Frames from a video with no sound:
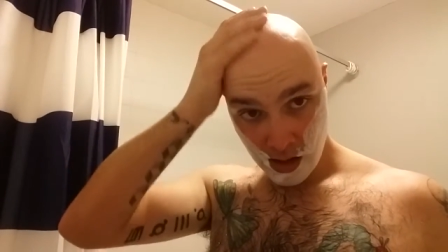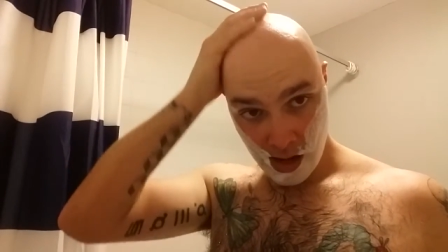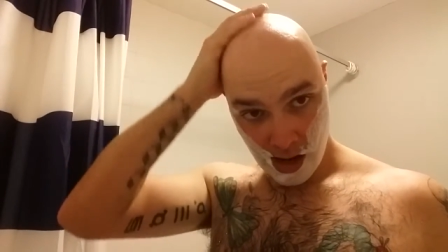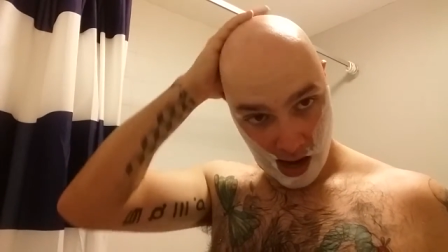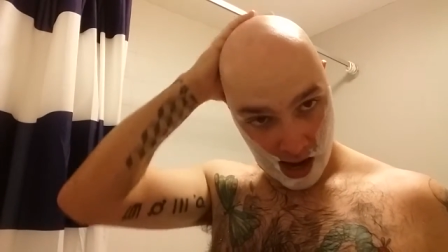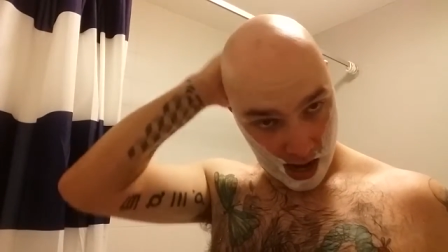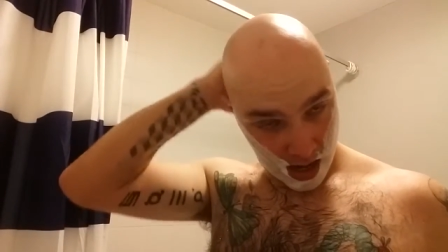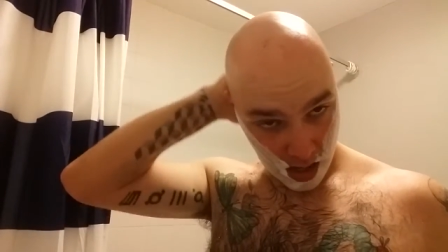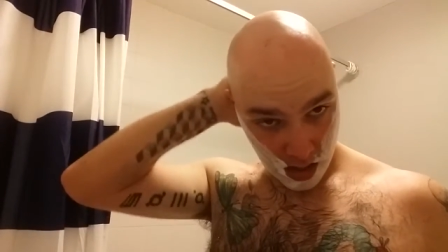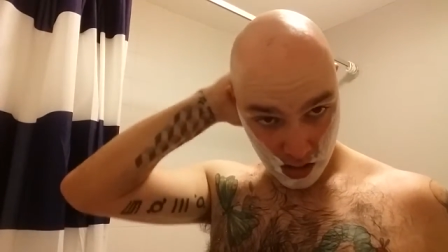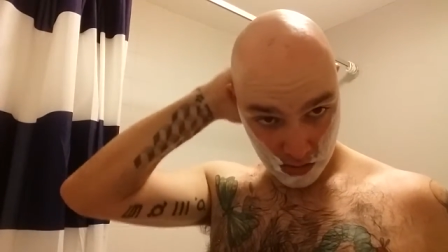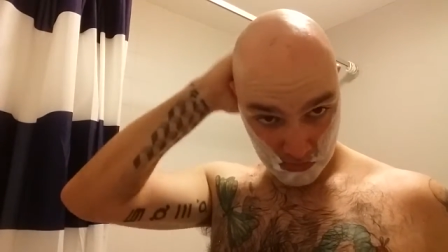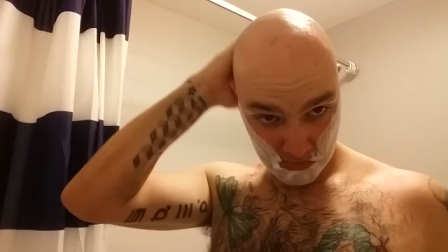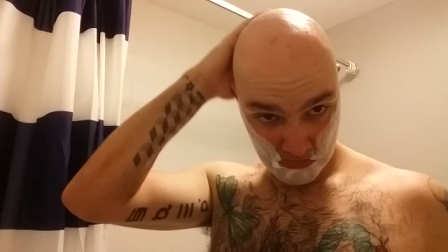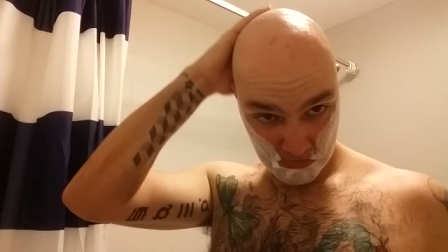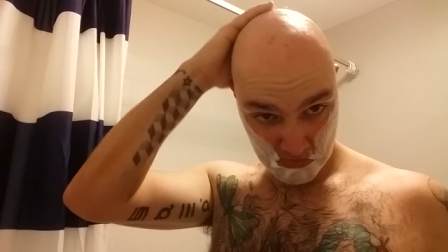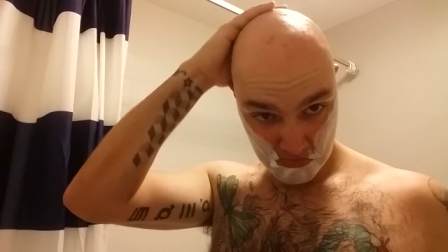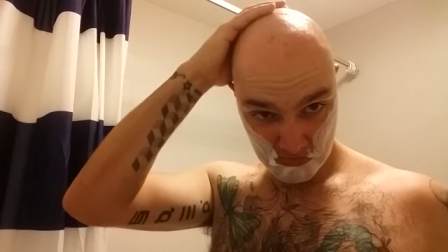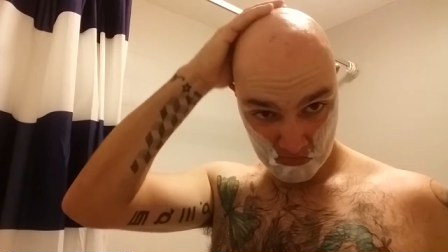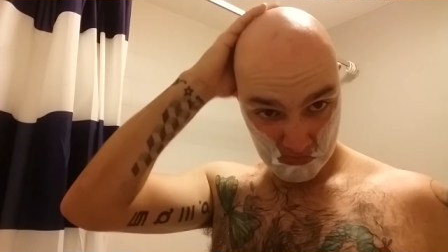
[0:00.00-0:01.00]
Head,
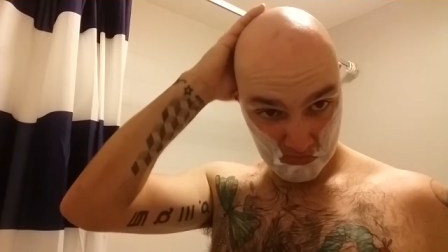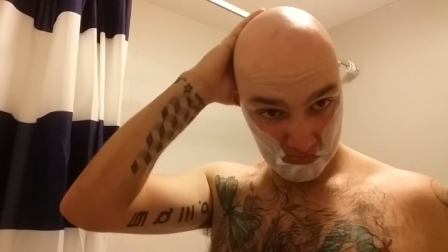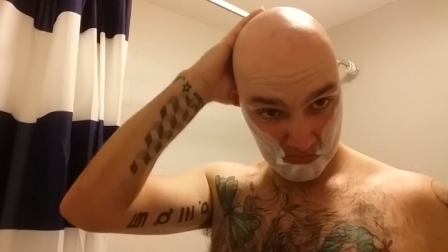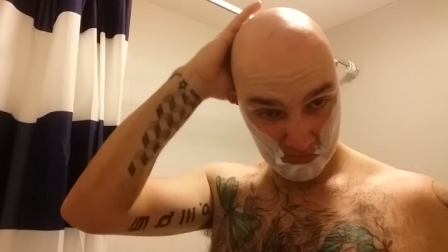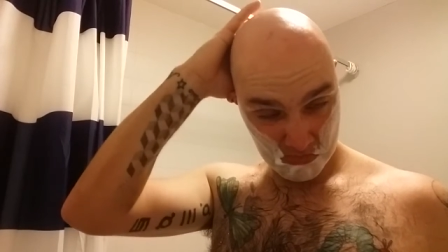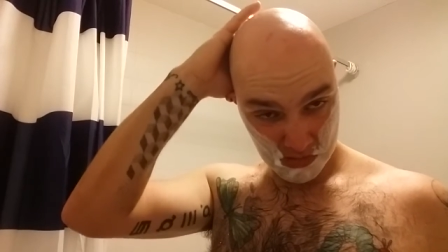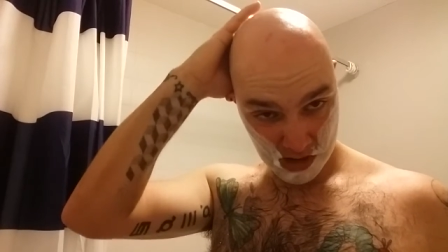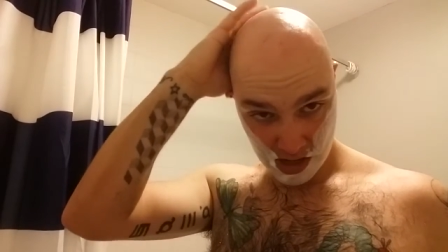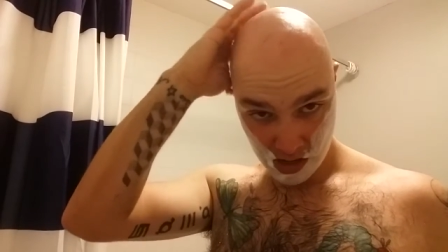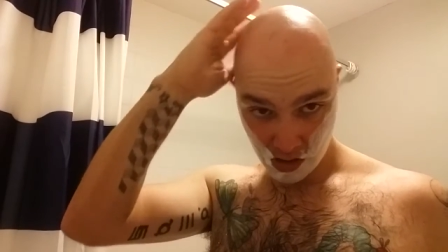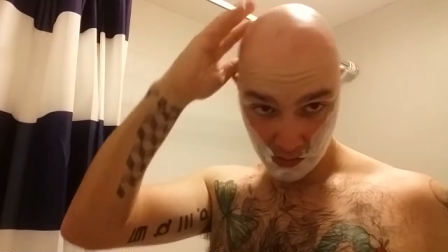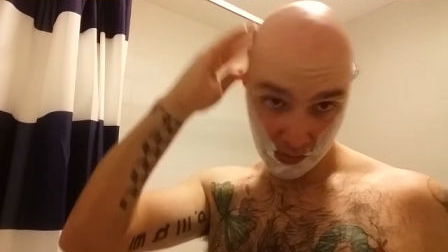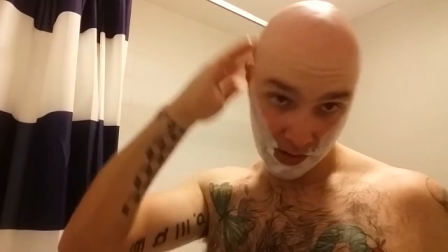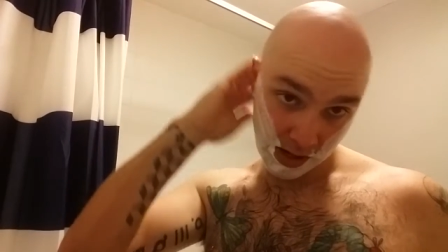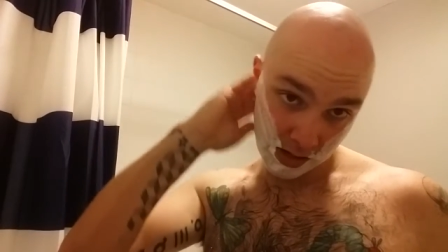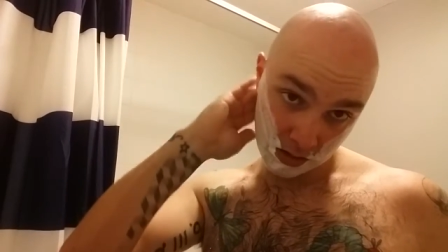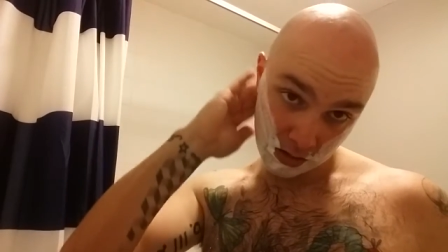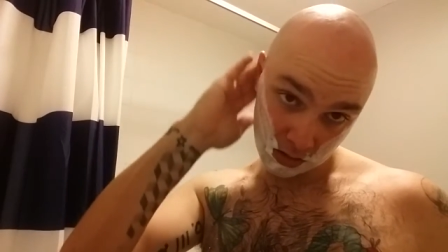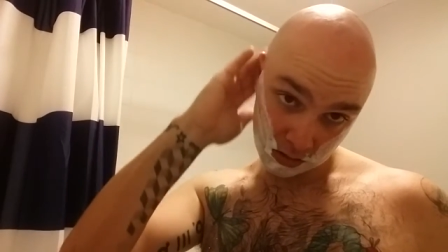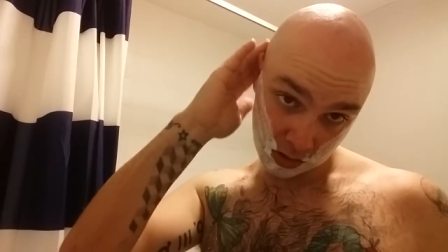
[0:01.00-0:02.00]
you're not
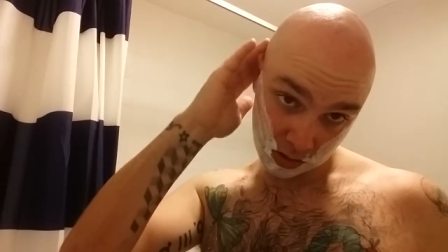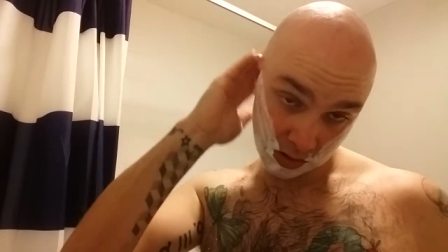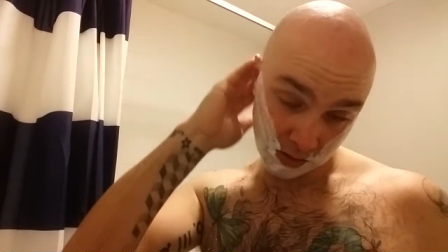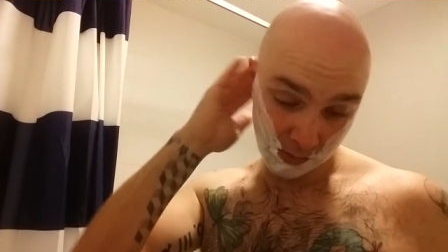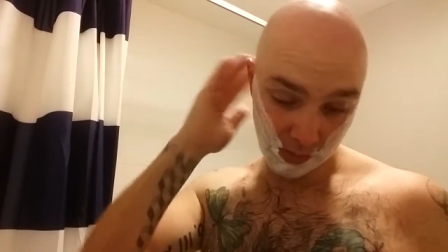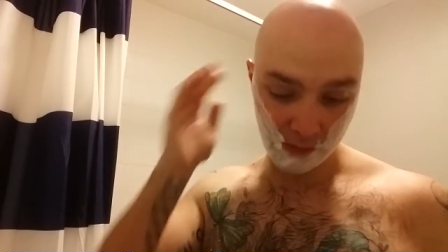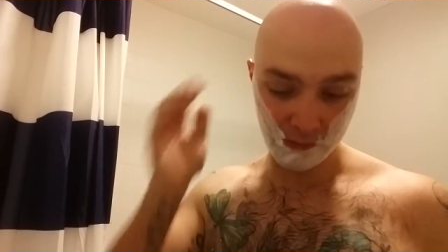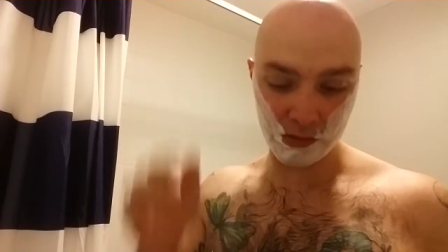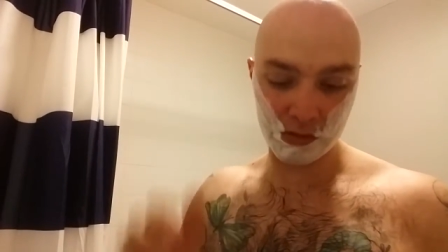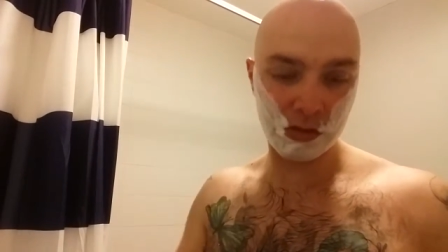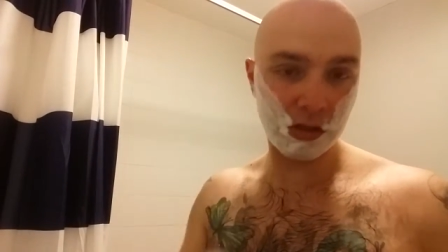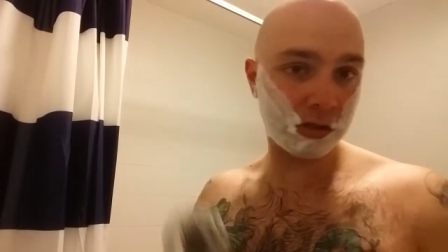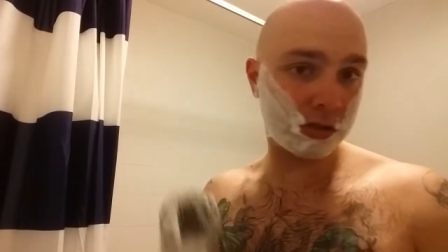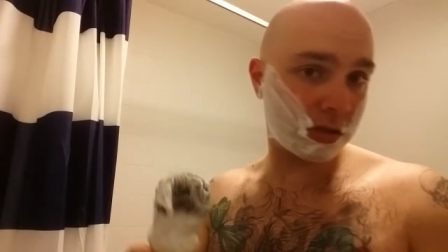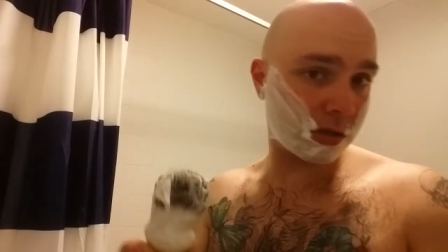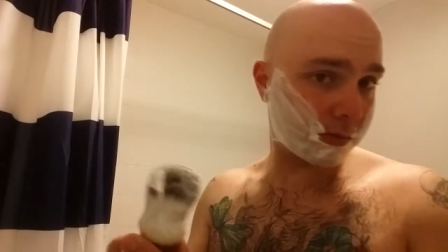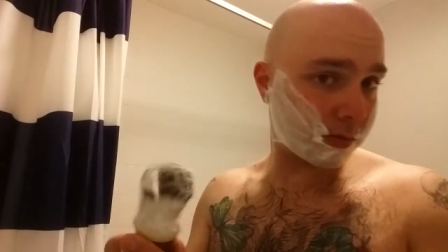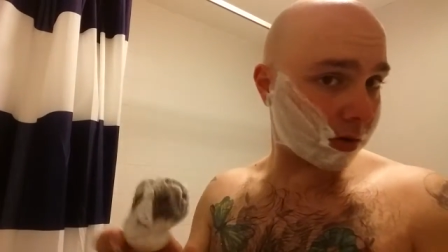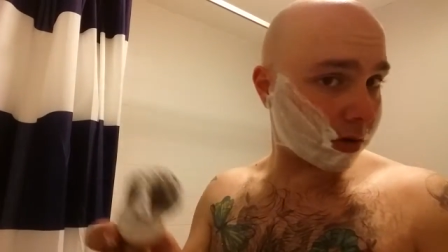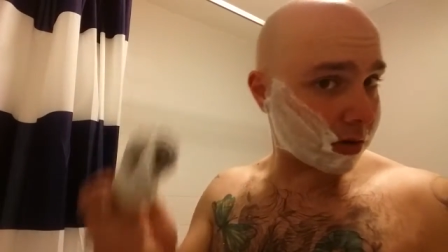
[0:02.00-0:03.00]
bad. I've got just a bit of a touch
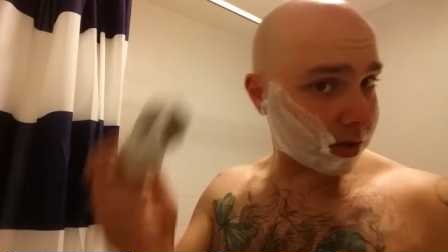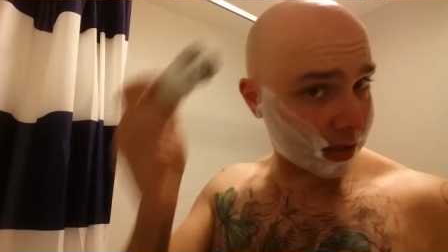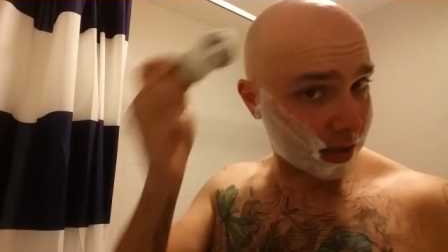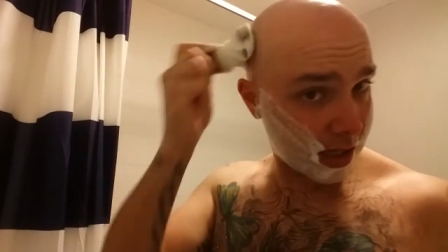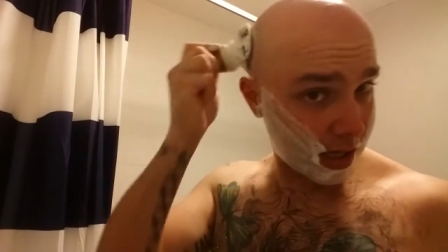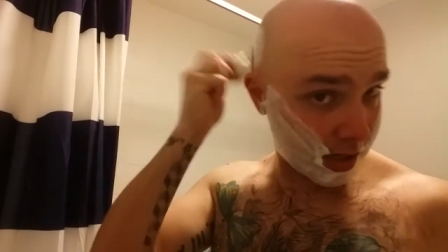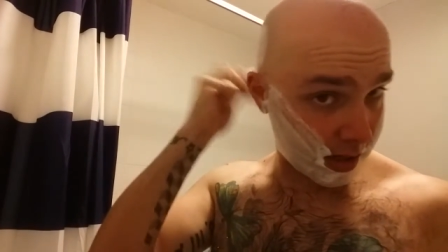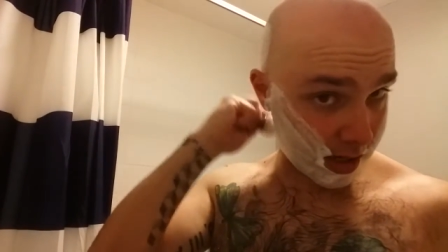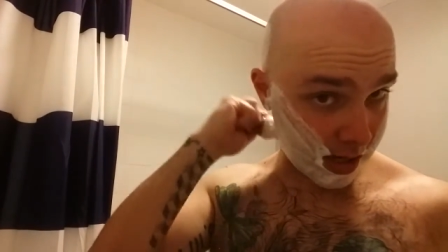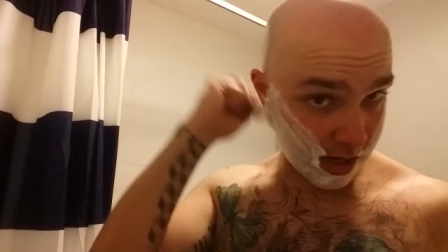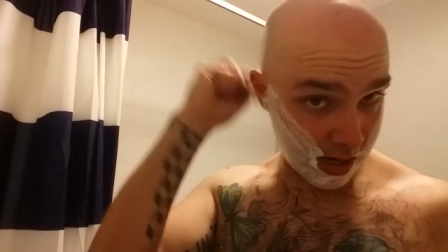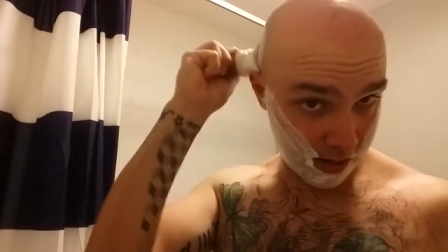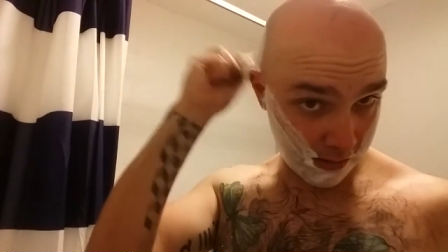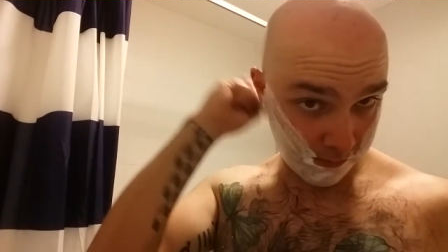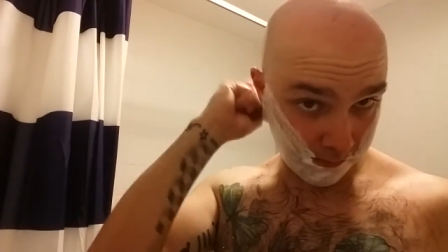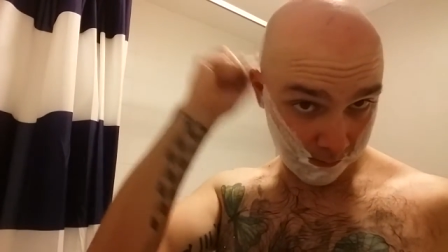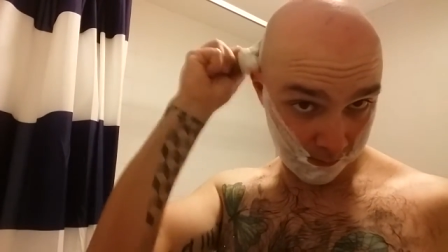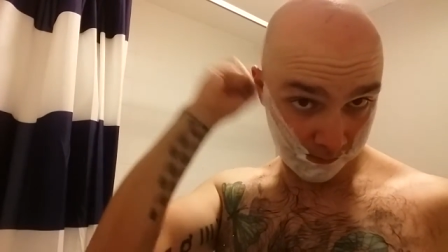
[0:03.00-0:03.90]
up on the ear there.